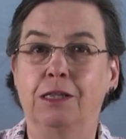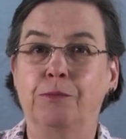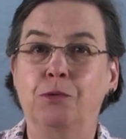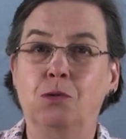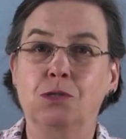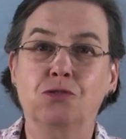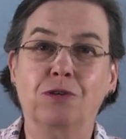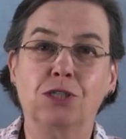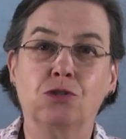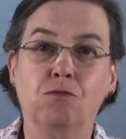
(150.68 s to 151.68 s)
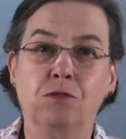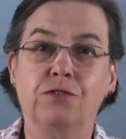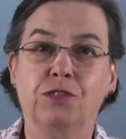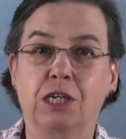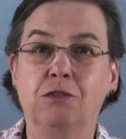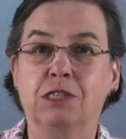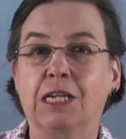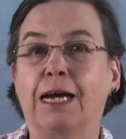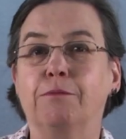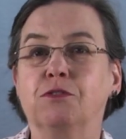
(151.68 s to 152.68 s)
The boards scratched on rough stone
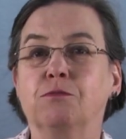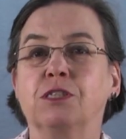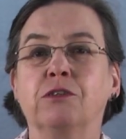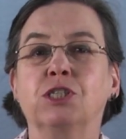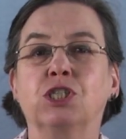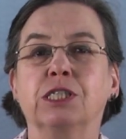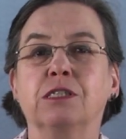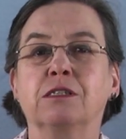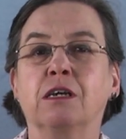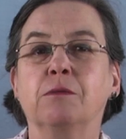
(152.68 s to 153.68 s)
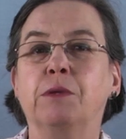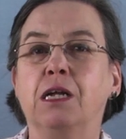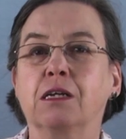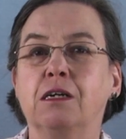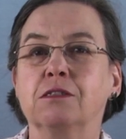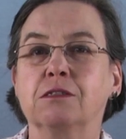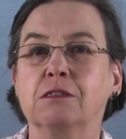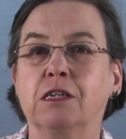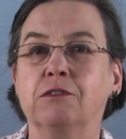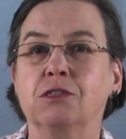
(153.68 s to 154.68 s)
slabs from sowing shields and other mile castles and
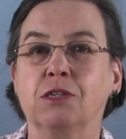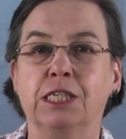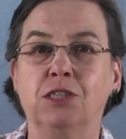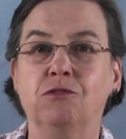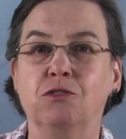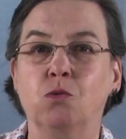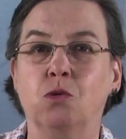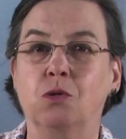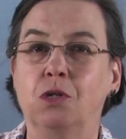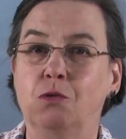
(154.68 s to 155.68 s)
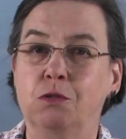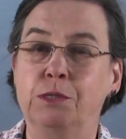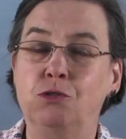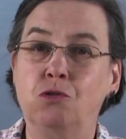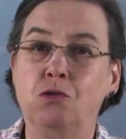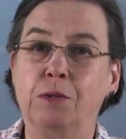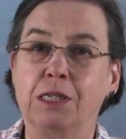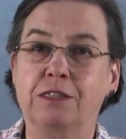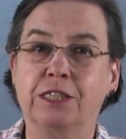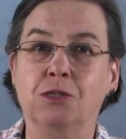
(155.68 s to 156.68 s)
turrets on Hadrian's Wall would have been drawn by
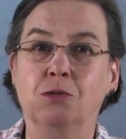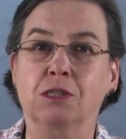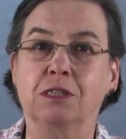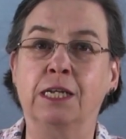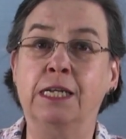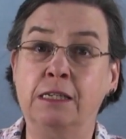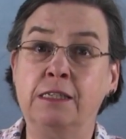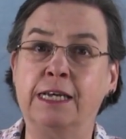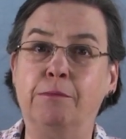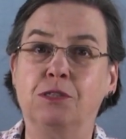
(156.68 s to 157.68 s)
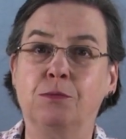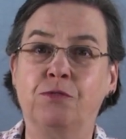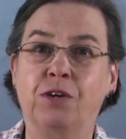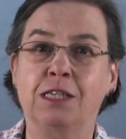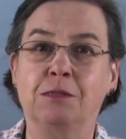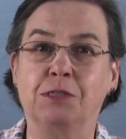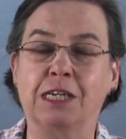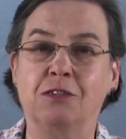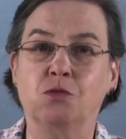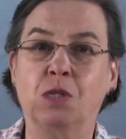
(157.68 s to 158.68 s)
the soldiers in an attempt to provide
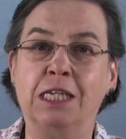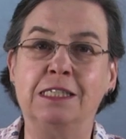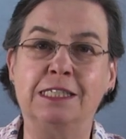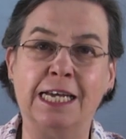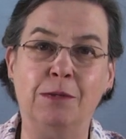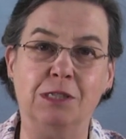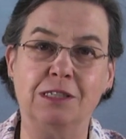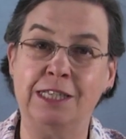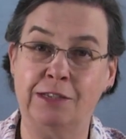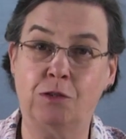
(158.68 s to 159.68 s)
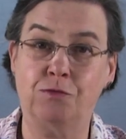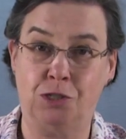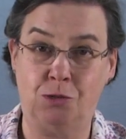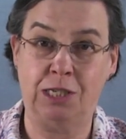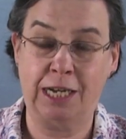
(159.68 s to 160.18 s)
themselves with entertainment in their off-duty